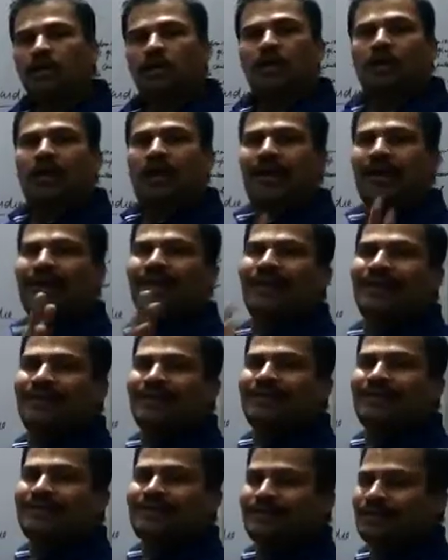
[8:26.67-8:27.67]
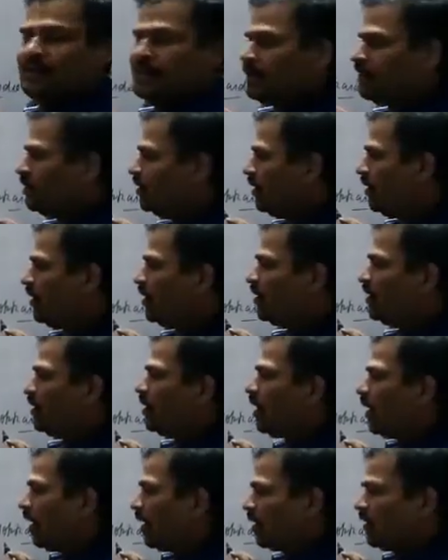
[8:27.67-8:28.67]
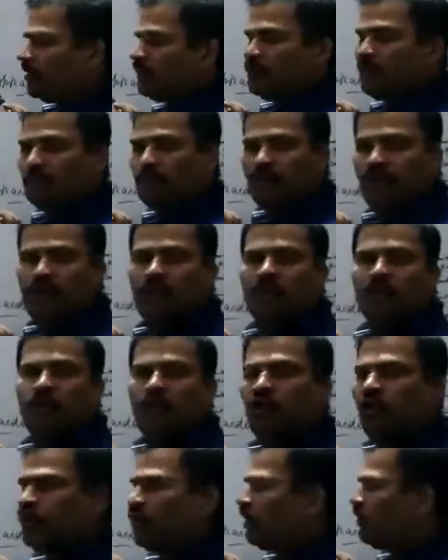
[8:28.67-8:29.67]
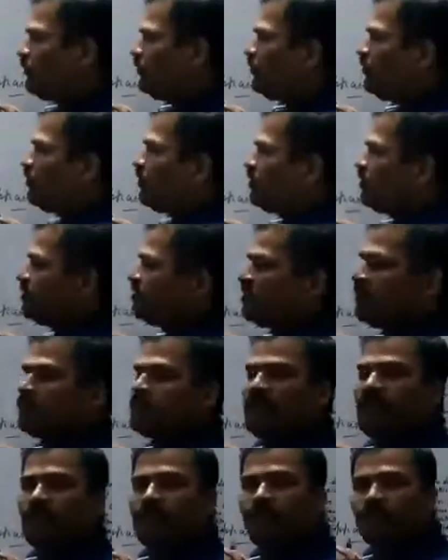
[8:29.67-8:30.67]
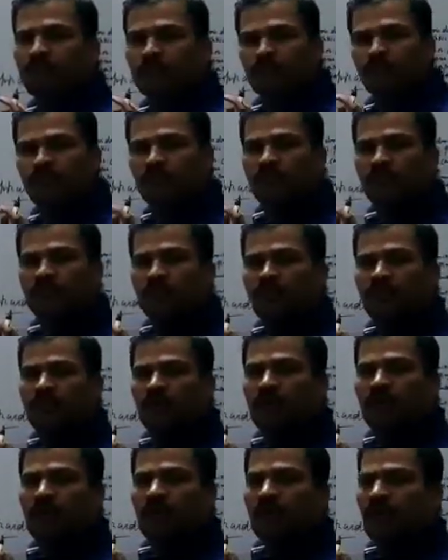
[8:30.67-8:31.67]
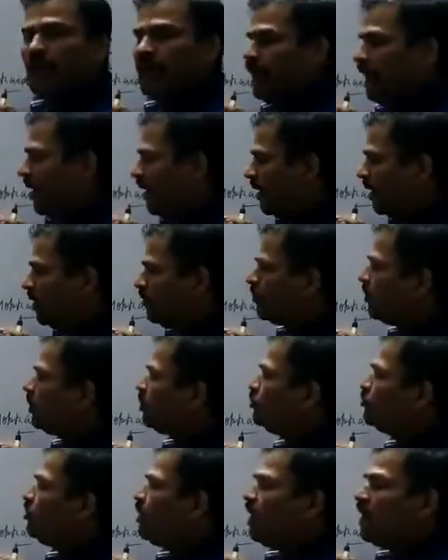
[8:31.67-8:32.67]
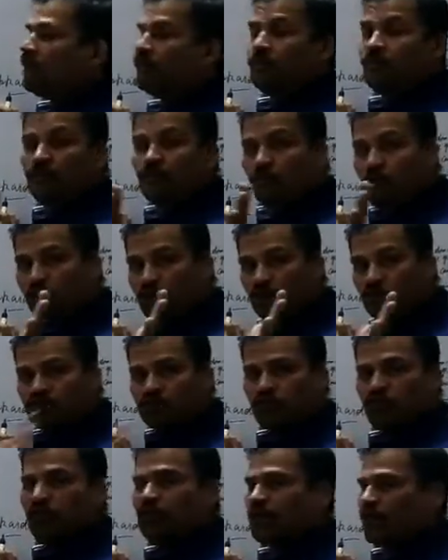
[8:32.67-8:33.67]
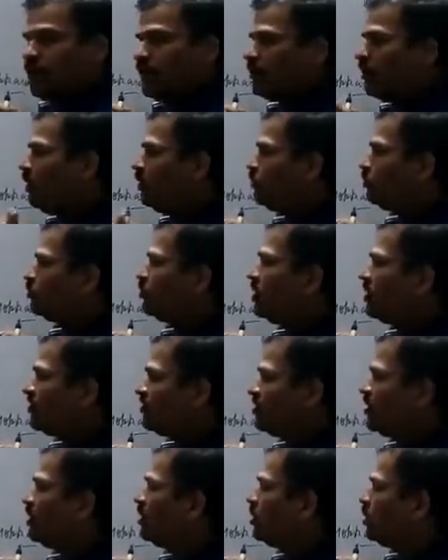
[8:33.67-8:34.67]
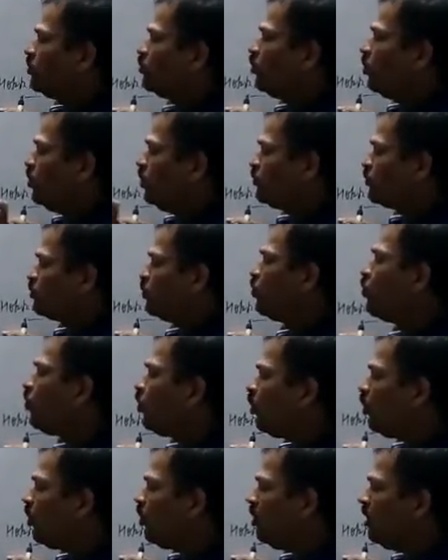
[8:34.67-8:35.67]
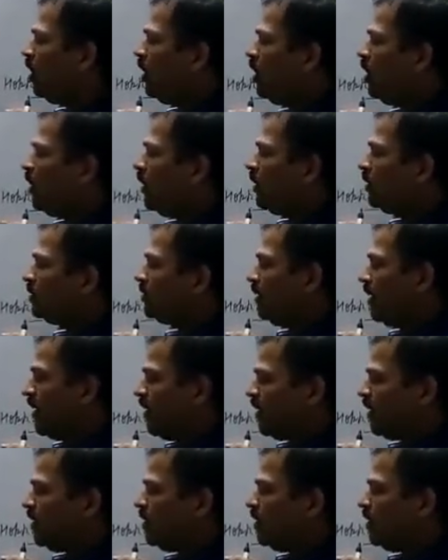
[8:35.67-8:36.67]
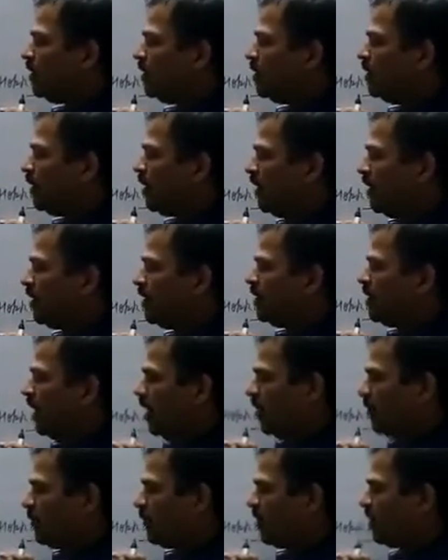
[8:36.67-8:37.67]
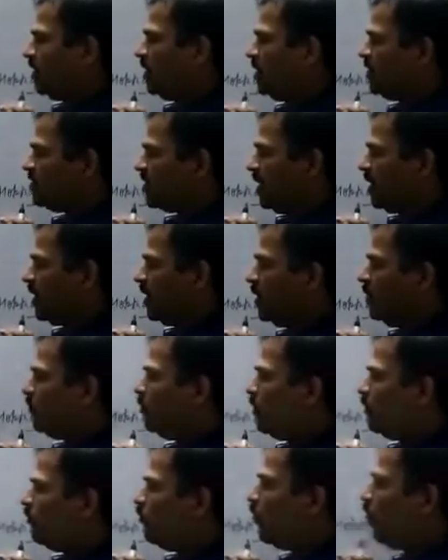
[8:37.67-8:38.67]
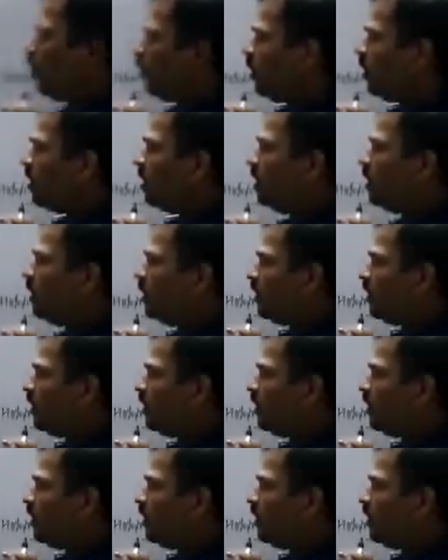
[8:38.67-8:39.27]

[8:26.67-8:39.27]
islands that are in the part of Japan. And even you have also able to understand here, you also know that after the Second World War,